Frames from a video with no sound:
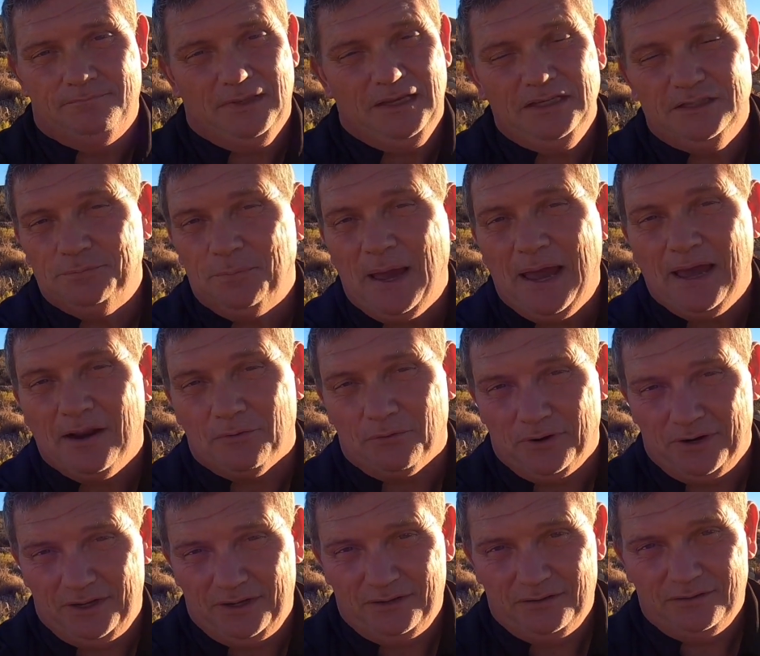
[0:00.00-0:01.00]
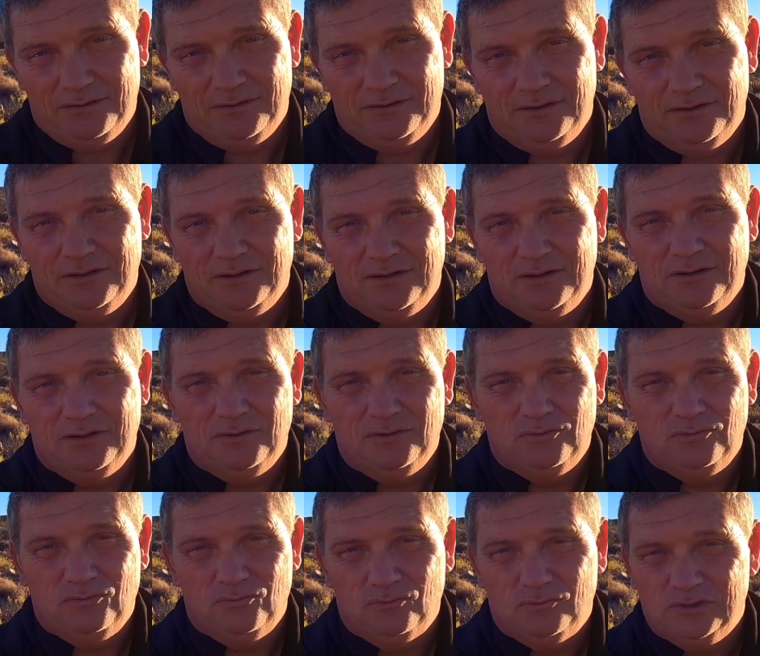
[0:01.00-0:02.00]
Each battery
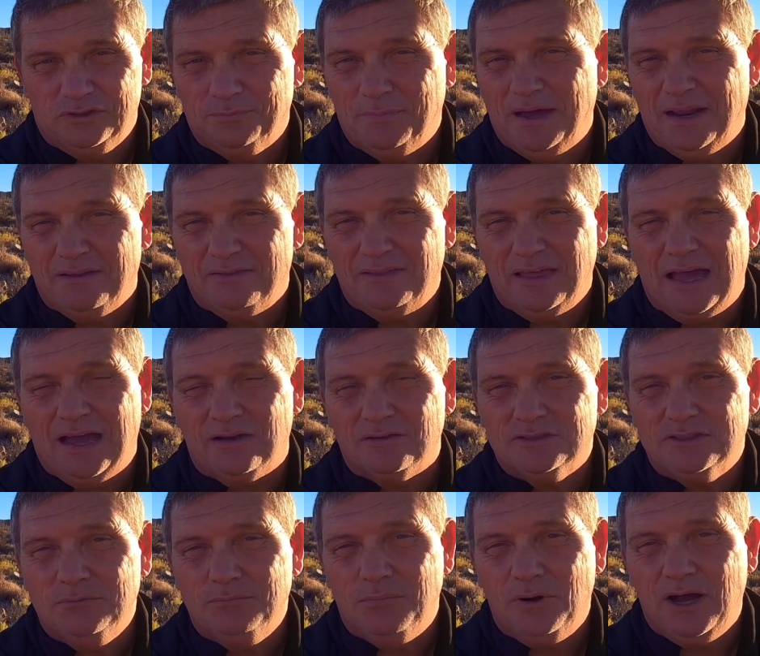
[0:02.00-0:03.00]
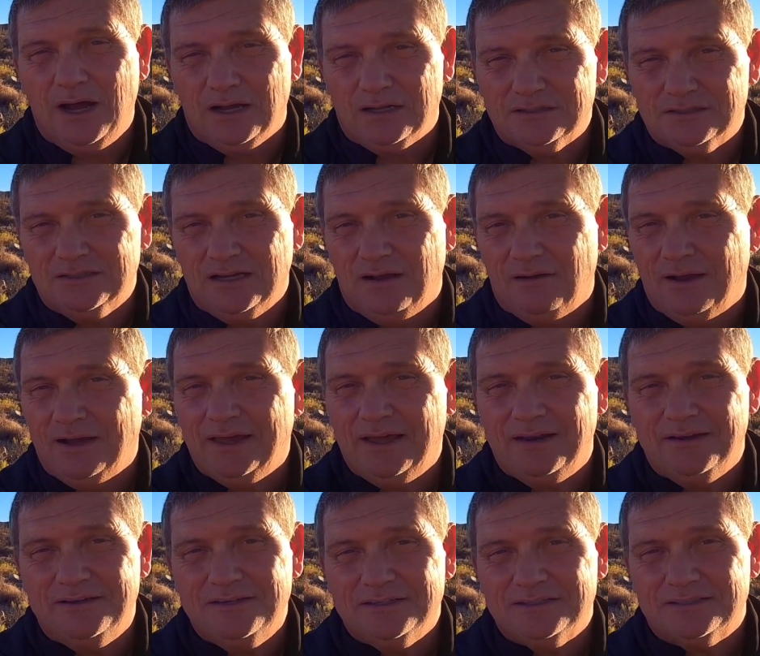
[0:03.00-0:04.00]
was about $1,000. Now, I
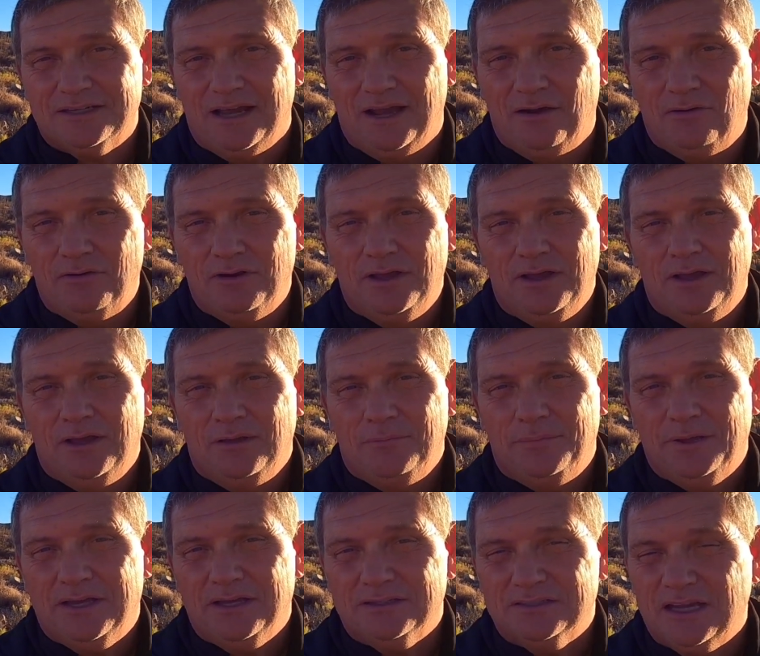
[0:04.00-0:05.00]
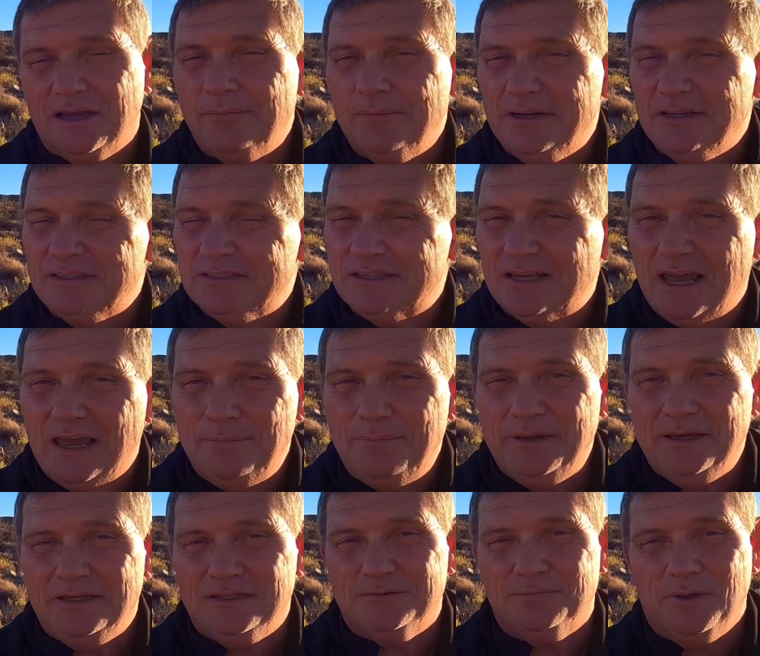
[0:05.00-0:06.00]
got a discount because I'm an
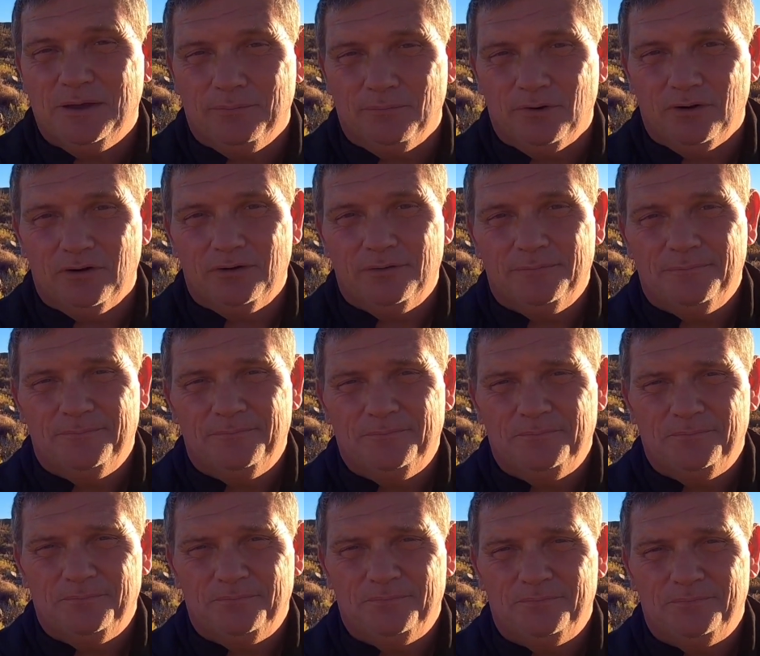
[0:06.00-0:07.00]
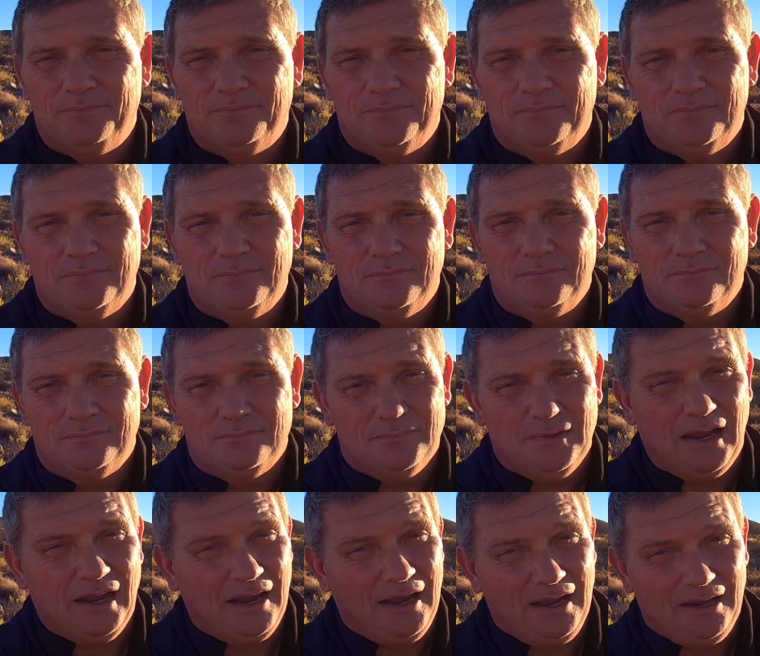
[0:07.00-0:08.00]
Escapees member.
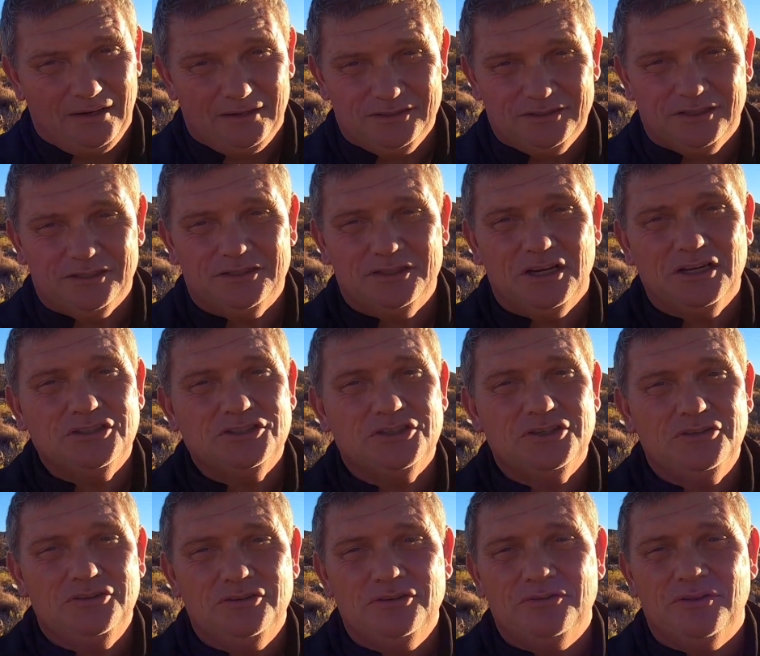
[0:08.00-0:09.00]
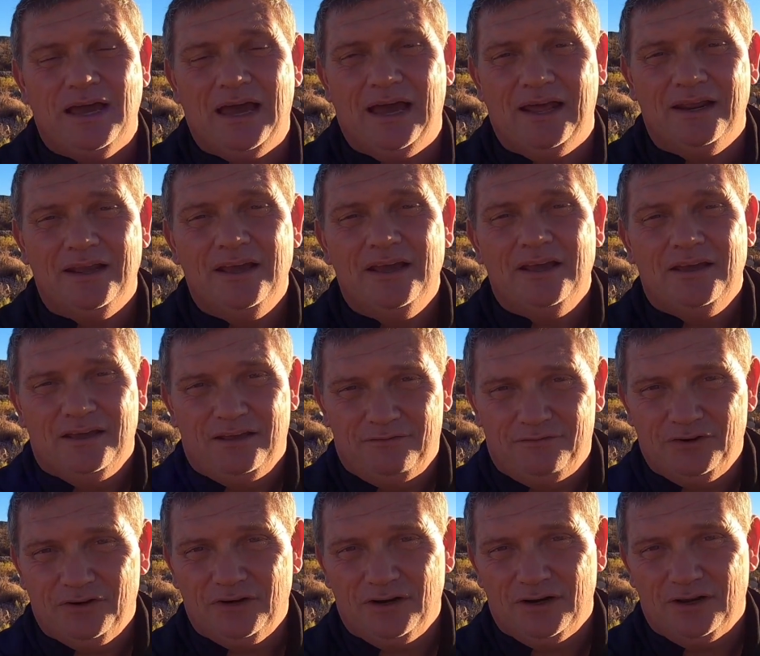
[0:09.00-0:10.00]
I highly suggest you do that
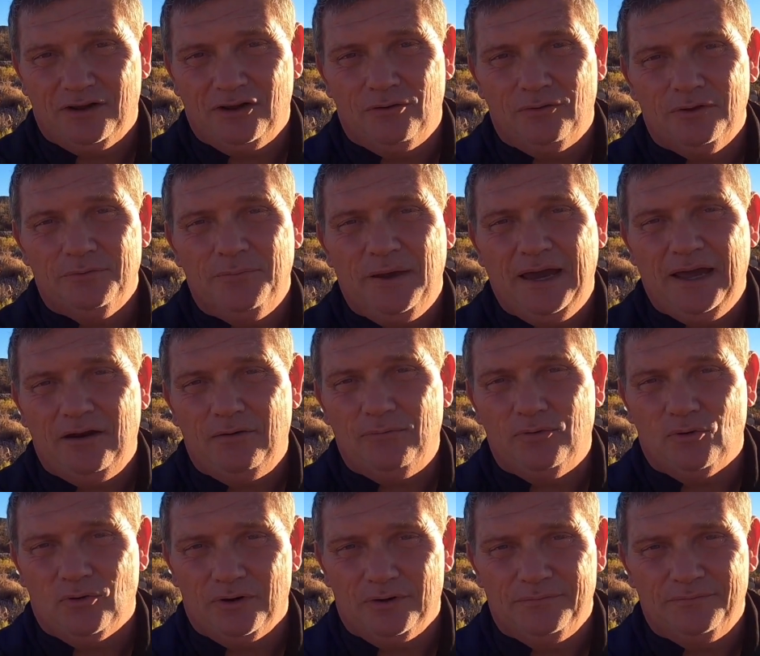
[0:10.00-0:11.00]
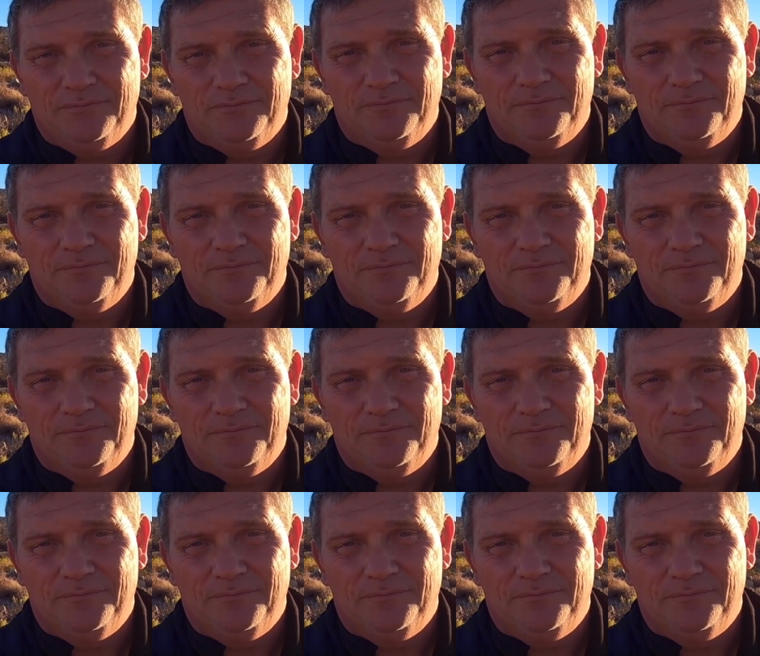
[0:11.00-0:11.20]
if you're going to go with Battle Born.